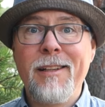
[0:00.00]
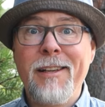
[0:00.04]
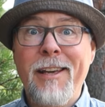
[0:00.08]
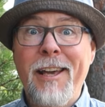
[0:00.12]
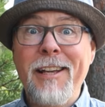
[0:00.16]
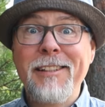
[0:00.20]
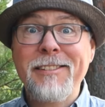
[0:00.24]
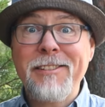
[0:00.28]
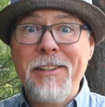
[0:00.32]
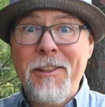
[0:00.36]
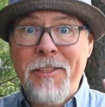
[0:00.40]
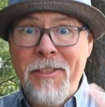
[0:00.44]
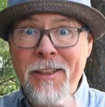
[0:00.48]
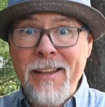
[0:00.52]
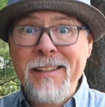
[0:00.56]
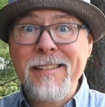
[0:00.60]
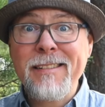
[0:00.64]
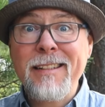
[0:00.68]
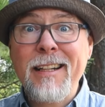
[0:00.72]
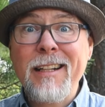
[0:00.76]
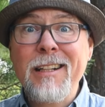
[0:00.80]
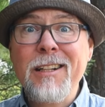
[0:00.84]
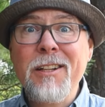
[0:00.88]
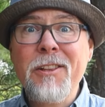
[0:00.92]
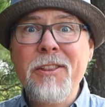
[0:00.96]
Is this
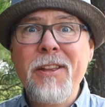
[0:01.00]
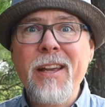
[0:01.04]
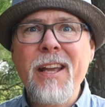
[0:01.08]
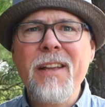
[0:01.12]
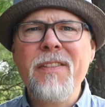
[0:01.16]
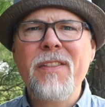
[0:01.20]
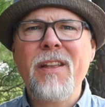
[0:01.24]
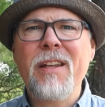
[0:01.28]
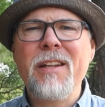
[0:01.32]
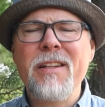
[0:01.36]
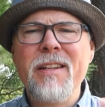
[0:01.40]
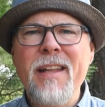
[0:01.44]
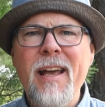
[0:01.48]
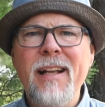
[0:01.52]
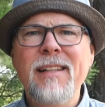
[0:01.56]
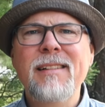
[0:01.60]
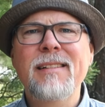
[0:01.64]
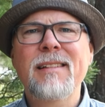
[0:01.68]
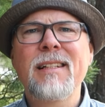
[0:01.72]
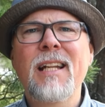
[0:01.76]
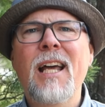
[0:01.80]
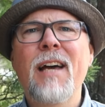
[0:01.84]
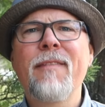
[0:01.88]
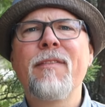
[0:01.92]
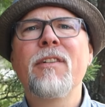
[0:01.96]
little thing the
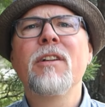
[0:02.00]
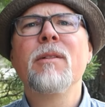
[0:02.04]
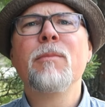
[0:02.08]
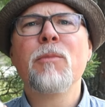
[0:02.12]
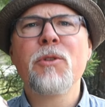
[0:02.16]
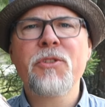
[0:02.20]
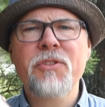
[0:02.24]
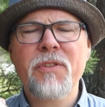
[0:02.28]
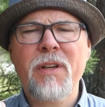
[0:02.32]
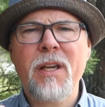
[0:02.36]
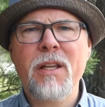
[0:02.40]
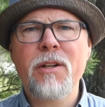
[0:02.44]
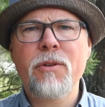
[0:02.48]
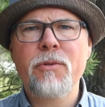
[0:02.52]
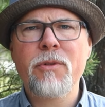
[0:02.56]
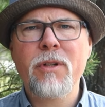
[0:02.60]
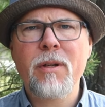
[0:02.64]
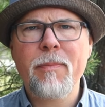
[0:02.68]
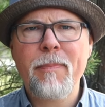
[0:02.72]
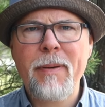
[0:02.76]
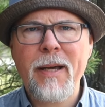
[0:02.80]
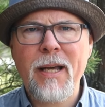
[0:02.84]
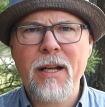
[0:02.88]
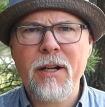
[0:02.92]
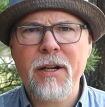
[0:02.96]
next level mosquito
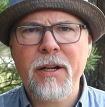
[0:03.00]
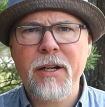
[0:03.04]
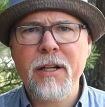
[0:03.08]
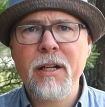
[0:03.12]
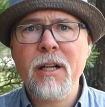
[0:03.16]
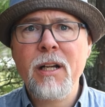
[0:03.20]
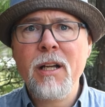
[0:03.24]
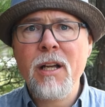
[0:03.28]
repeller,